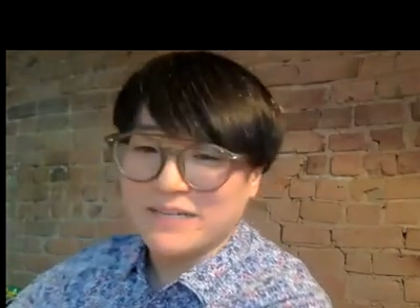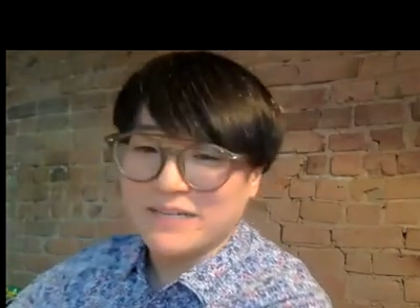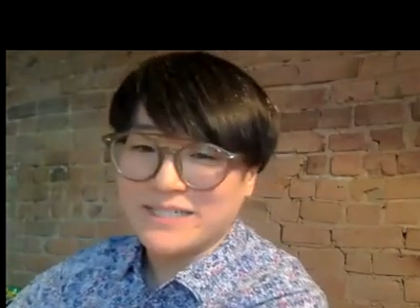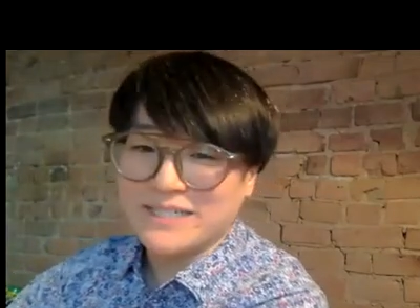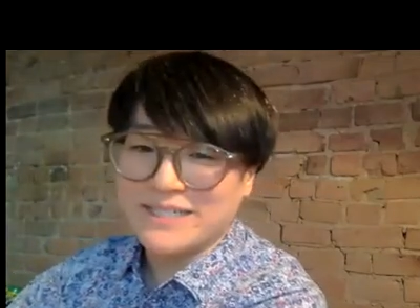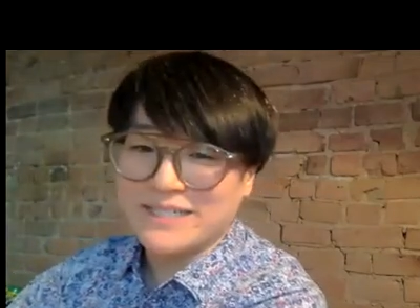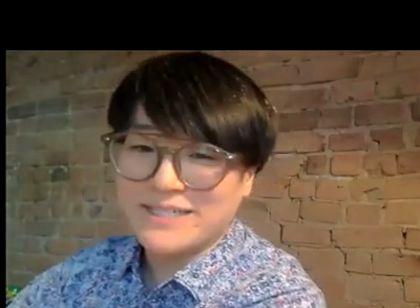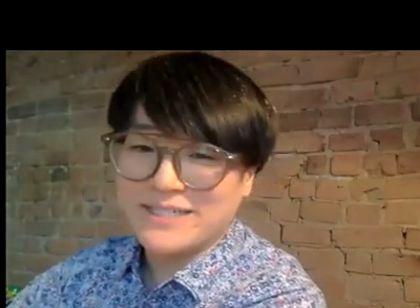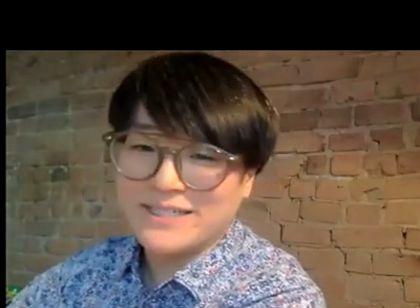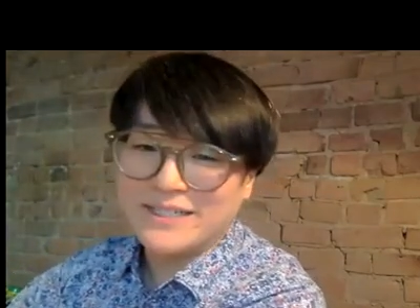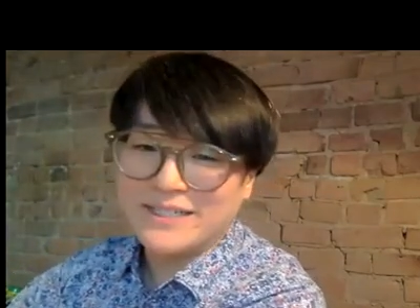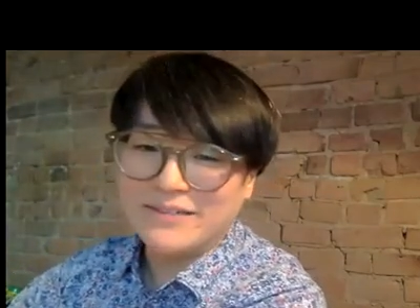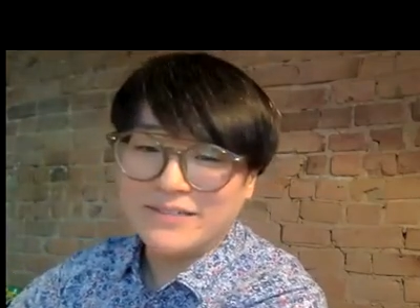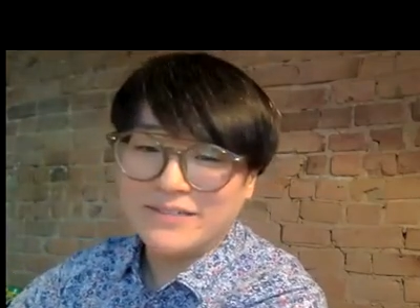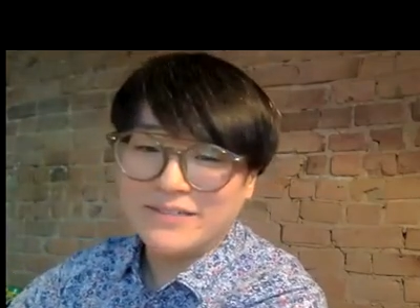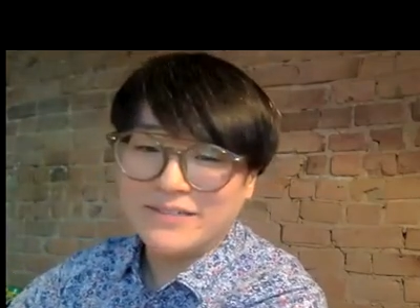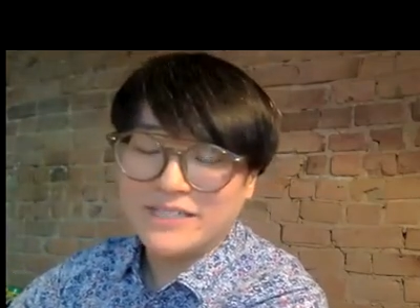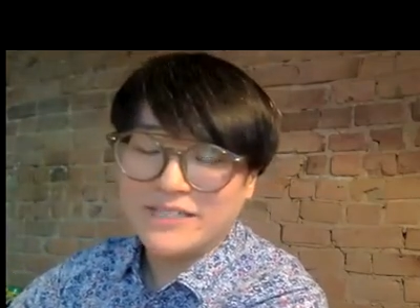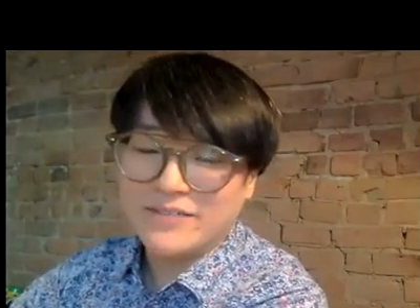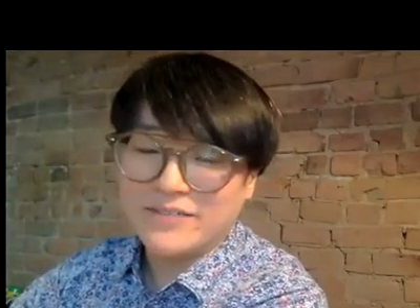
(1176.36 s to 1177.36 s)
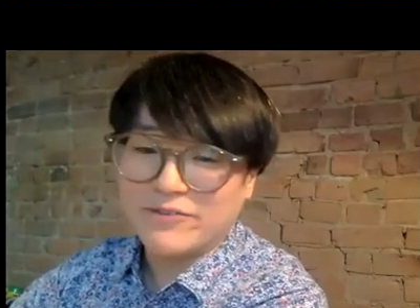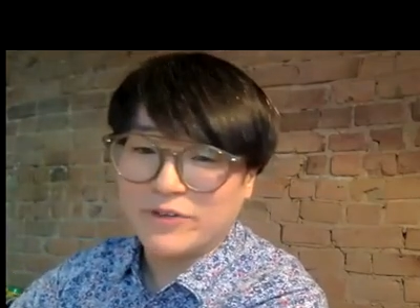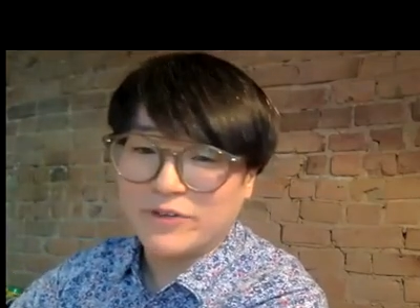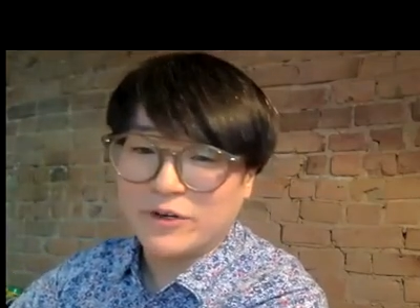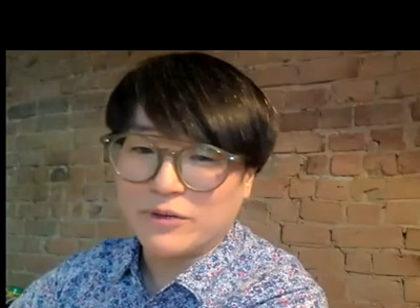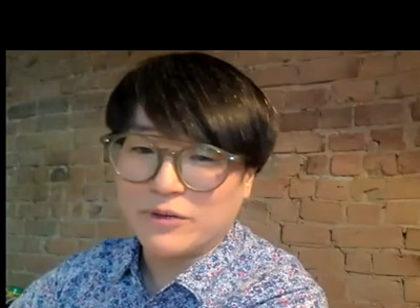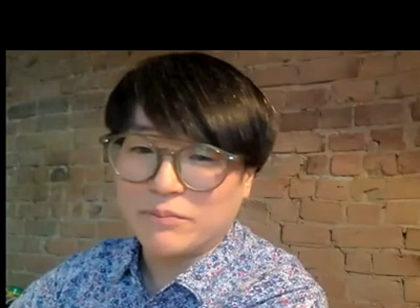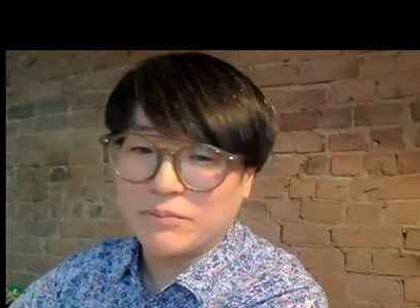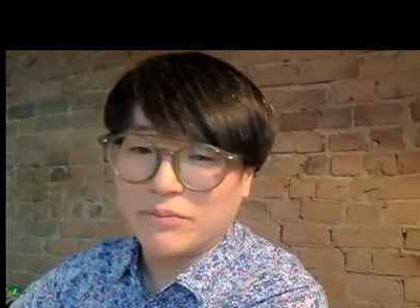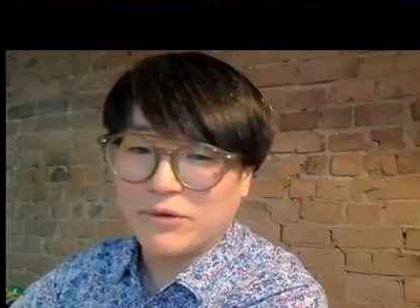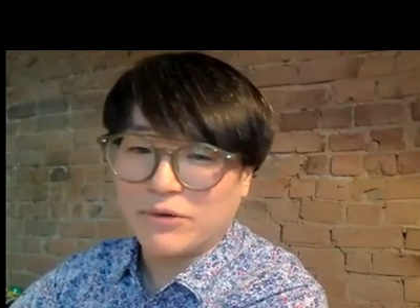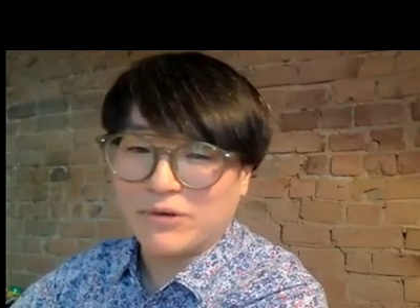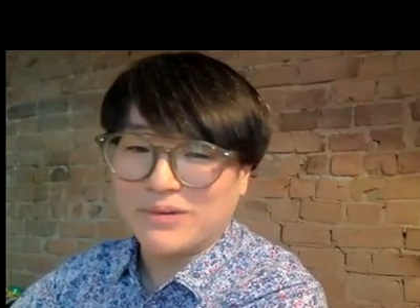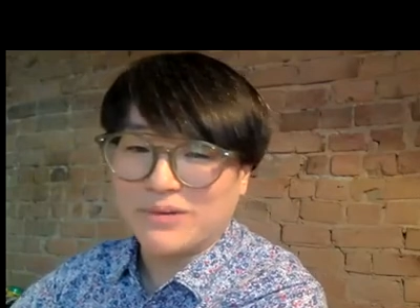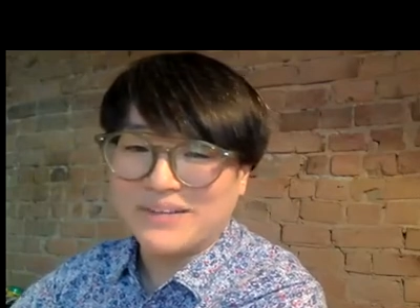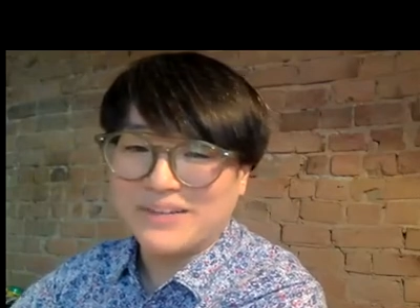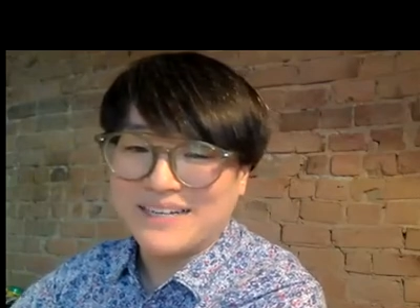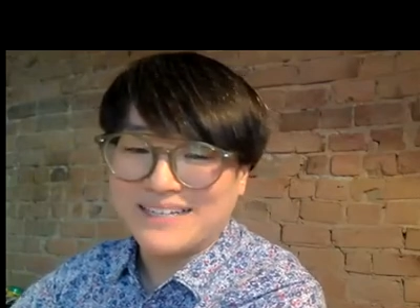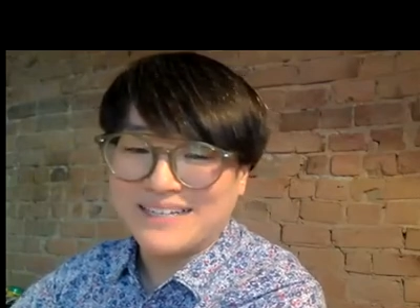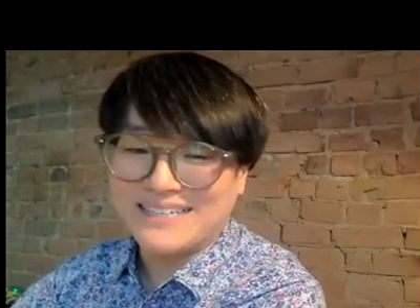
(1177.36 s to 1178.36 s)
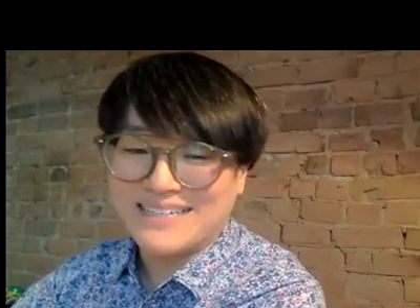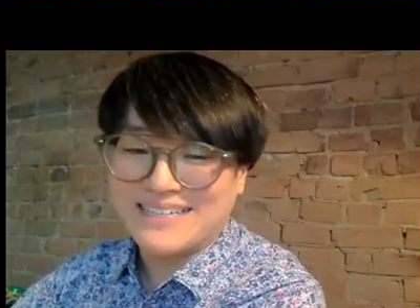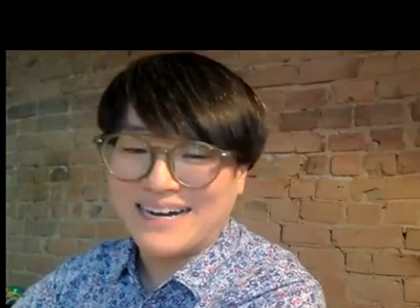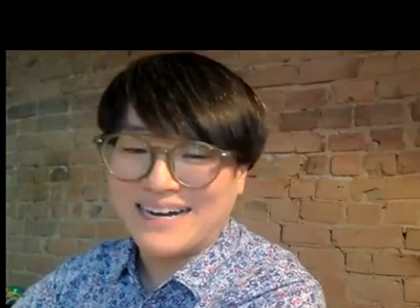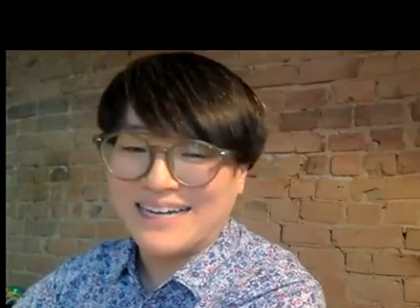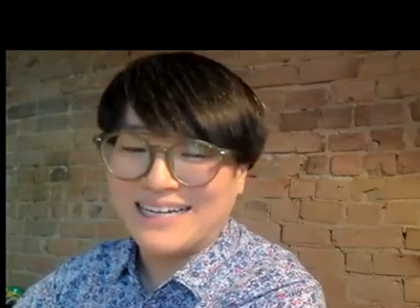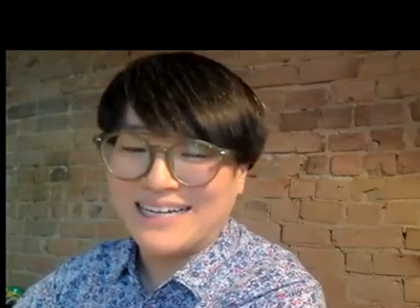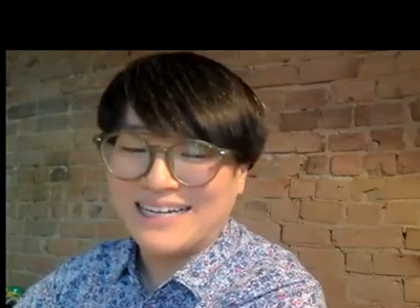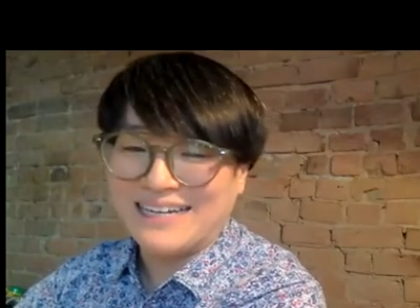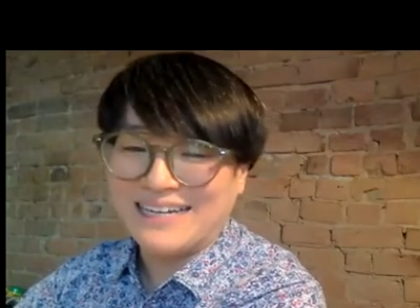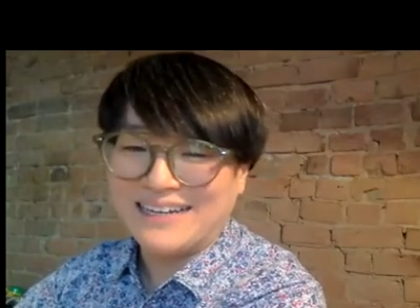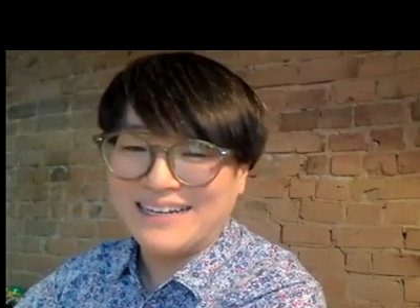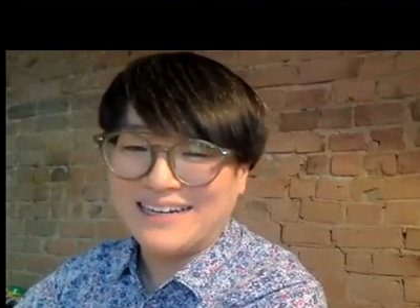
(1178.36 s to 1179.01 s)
is used for like tiny